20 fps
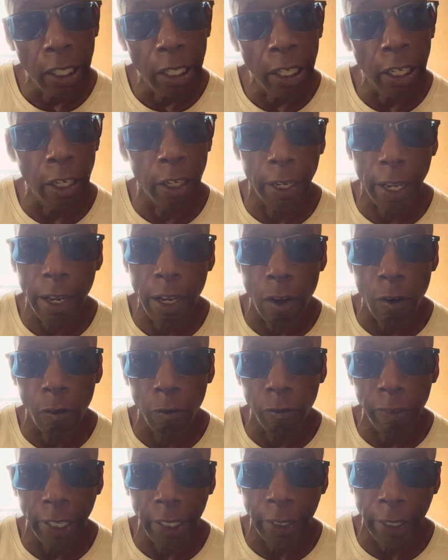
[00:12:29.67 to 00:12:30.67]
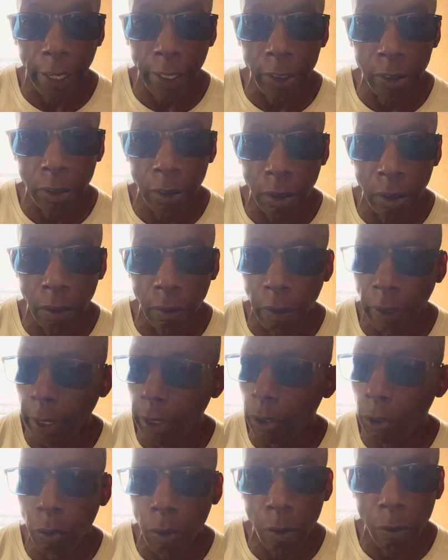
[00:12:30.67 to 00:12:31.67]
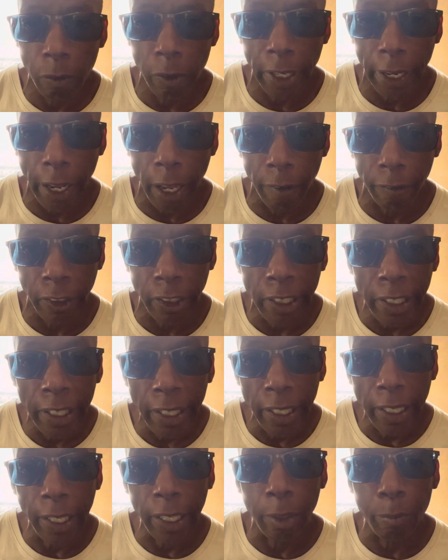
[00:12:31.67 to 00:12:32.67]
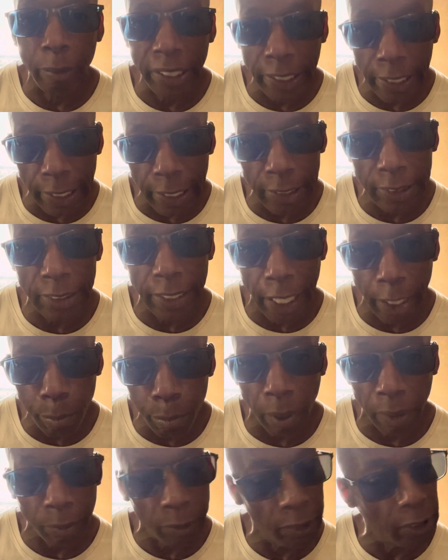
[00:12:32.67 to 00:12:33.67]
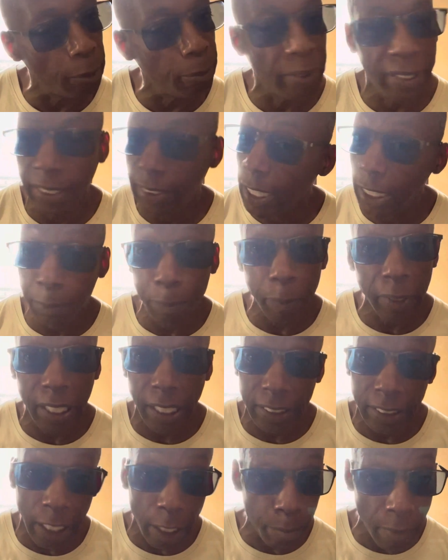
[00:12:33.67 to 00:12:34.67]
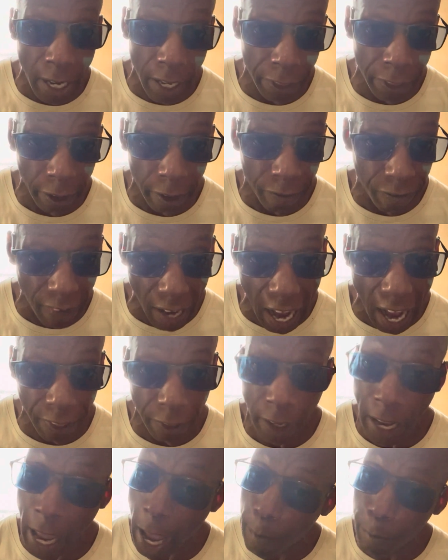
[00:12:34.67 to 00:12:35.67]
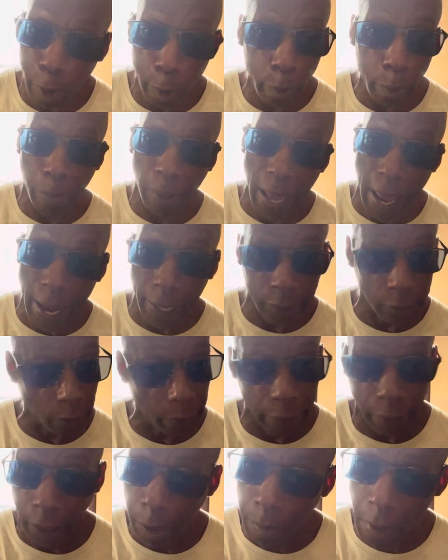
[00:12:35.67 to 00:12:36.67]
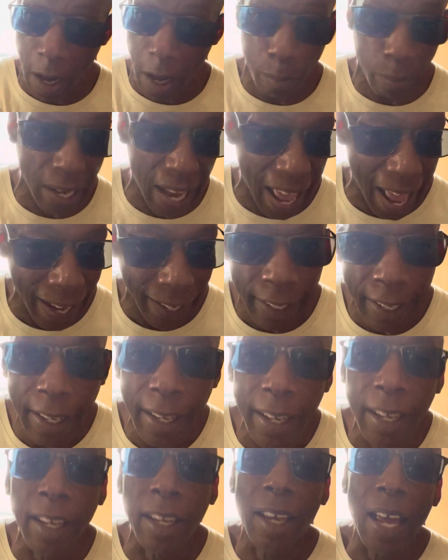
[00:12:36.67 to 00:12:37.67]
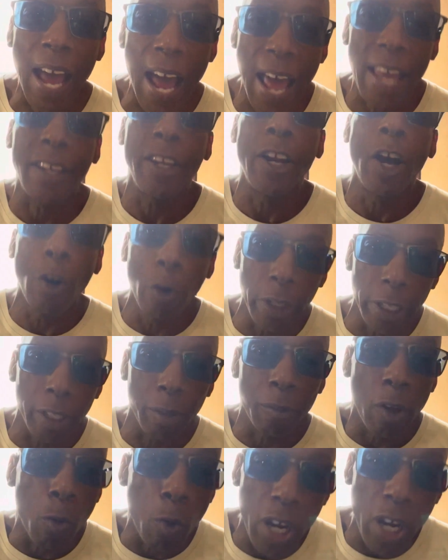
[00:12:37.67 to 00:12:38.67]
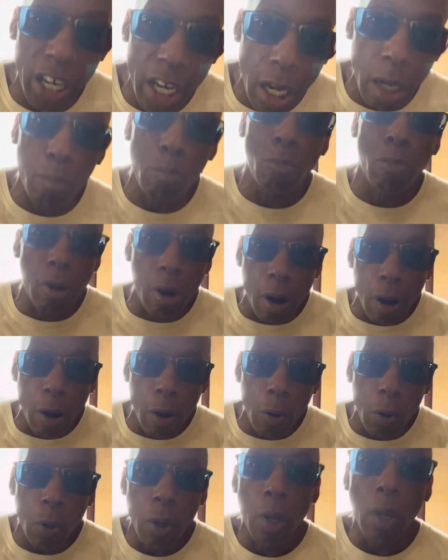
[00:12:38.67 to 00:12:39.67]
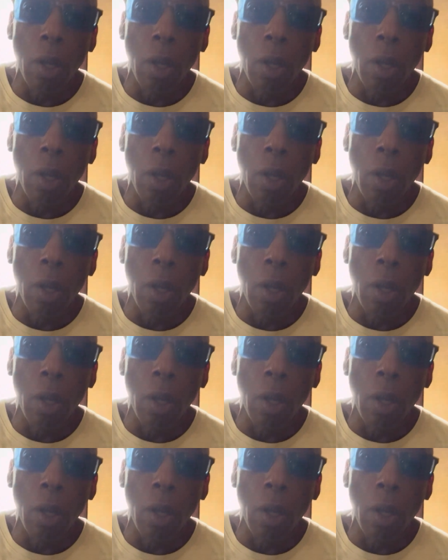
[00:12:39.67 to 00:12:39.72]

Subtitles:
Here they on vacation or they doing whatever. And because they, just because they mother and father happen to be black, so they come out black, I know them. What up, bro?